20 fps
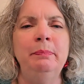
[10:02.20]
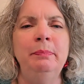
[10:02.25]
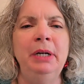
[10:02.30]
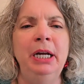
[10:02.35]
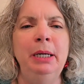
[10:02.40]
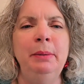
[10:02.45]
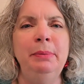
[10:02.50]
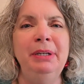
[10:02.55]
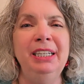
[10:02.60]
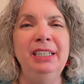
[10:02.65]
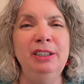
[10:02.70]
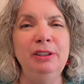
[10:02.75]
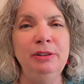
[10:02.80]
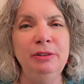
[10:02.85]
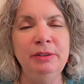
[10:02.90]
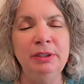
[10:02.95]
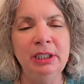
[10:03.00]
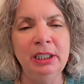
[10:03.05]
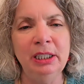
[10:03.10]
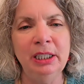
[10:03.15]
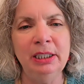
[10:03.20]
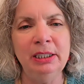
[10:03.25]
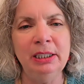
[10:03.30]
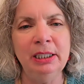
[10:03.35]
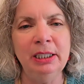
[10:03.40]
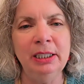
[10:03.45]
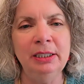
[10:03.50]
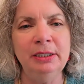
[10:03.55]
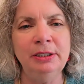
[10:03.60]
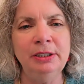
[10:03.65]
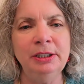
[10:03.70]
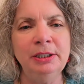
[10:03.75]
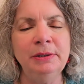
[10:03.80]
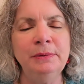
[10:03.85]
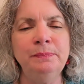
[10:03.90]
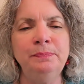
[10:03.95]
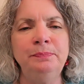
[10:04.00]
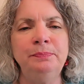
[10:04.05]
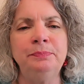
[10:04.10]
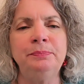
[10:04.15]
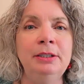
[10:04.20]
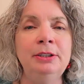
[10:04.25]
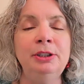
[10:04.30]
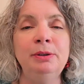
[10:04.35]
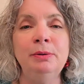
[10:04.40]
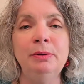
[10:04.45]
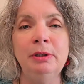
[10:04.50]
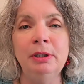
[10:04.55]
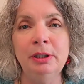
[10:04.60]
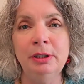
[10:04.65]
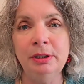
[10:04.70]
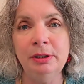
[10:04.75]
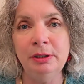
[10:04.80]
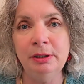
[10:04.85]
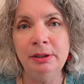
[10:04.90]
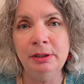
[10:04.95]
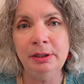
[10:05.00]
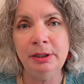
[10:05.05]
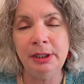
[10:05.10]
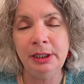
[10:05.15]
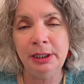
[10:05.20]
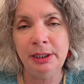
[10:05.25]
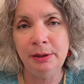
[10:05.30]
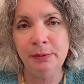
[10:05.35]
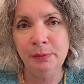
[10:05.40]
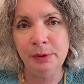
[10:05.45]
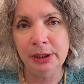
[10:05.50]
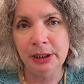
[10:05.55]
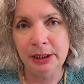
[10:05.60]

maybe loosen a touch. As you learn to eat